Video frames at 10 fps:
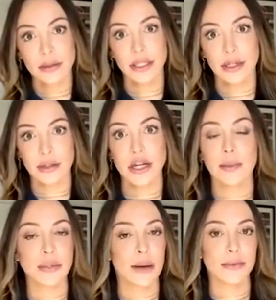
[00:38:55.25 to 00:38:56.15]
You know,
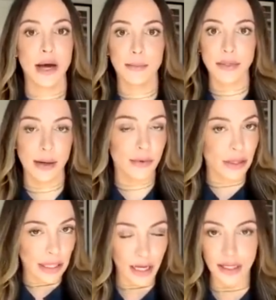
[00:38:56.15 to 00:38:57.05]
top, top, top, top of the
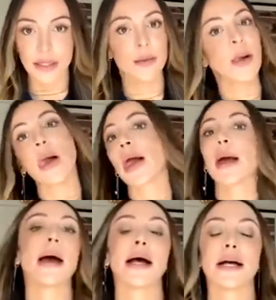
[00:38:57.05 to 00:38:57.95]
line,
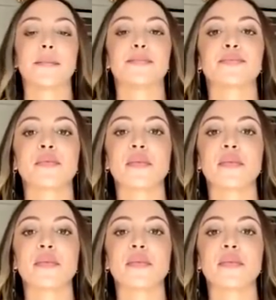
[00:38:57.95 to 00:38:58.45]
um,